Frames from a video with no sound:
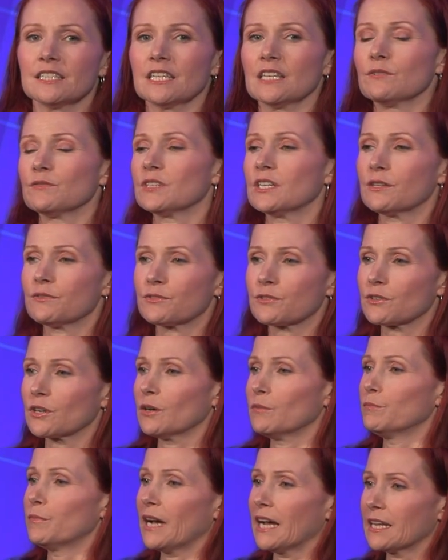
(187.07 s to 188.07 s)
even if they're
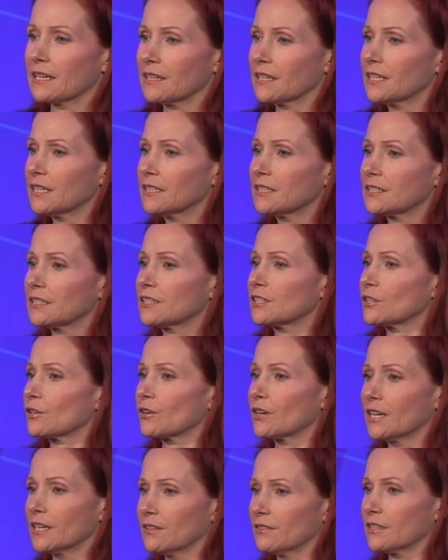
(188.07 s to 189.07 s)
on ban lists or
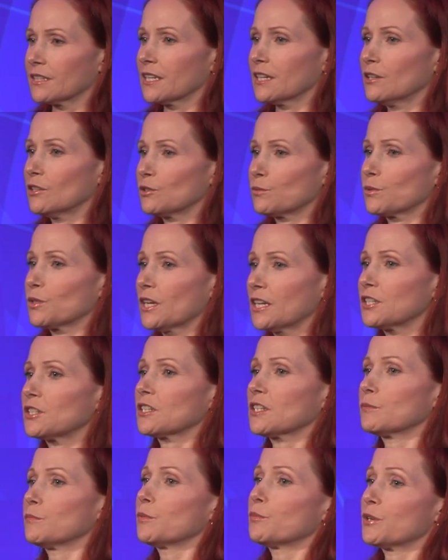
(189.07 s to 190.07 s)
anything else, was actually
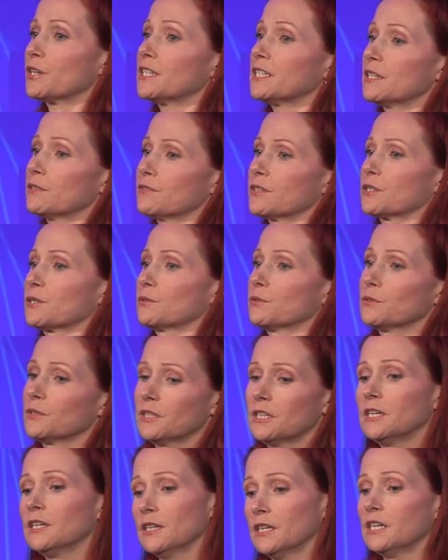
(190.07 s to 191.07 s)
going to be pretty difficult.
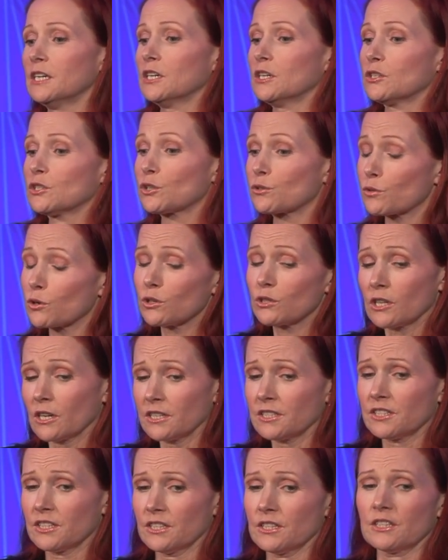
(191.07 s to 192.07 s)
So roll
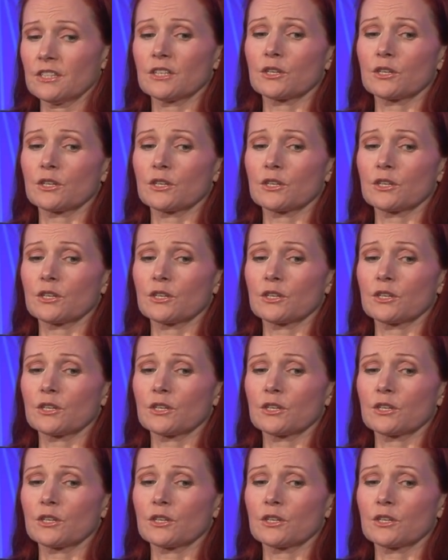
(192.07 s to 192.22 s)
on to the